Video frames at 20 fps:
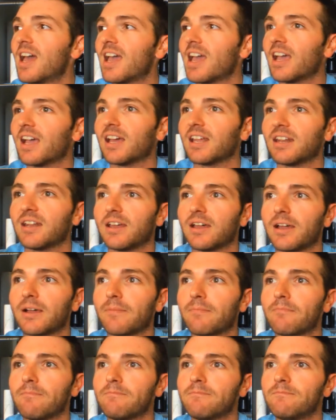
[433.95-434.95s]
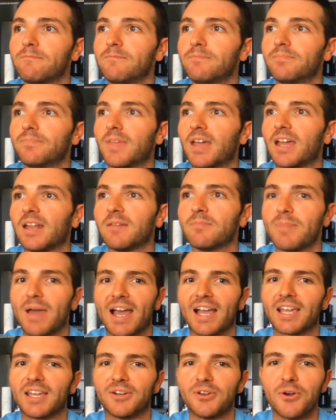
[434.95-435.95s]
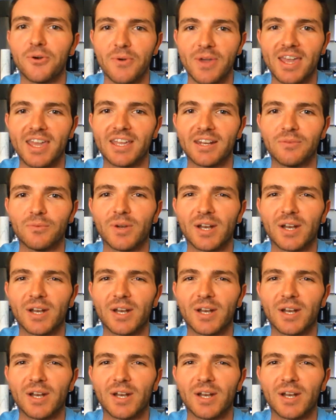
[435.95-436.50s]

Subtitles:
And back in '08,